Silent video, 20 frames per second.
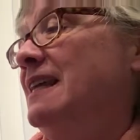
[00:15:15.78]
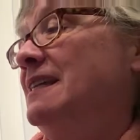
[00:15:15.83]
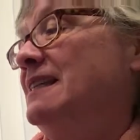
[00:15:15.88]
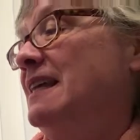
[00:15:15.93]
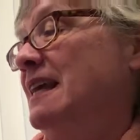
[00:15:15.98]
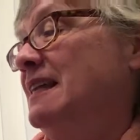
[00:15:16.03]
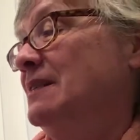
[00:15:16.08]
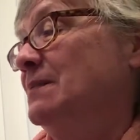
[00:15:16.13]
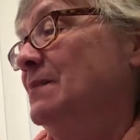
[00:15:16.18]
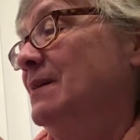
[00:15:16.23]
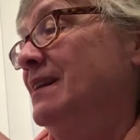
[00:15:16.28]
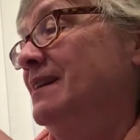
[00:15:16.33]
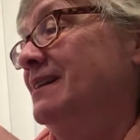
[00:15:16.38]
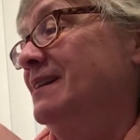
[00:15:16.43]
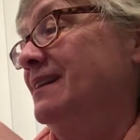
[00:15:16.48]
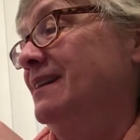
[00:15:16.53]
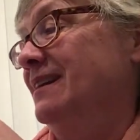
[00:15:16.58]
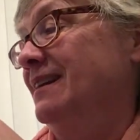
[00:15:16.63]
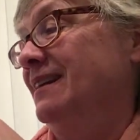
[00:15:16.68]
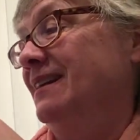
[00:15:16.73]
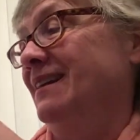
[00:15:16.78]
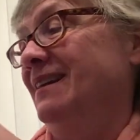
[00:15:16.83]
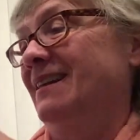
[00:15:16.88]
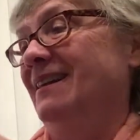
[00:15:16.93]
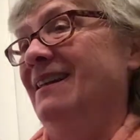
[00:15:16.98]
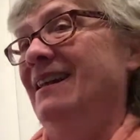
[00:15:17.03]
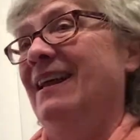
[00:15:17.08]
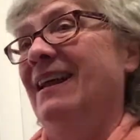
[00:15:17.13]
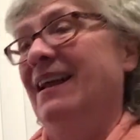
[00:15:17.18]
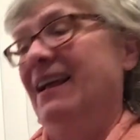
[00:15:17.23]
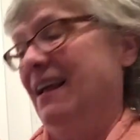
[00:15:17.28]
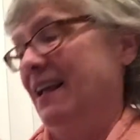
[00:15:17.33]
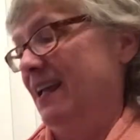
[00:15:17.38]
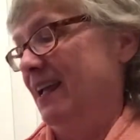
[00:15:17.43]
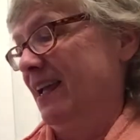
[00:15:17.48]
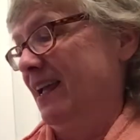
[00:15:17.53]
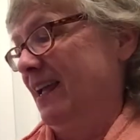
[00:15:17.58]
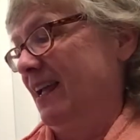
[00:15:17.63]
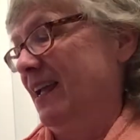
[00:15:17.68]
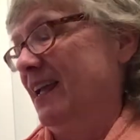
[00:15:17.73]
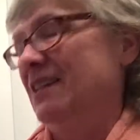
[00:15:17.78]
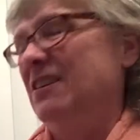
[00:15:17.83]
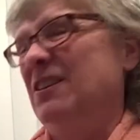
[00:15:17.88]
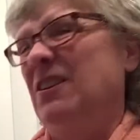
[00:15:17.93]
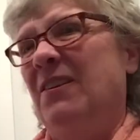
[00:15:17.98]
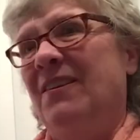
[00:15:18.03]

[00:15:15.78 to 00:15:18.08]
Desmond. Do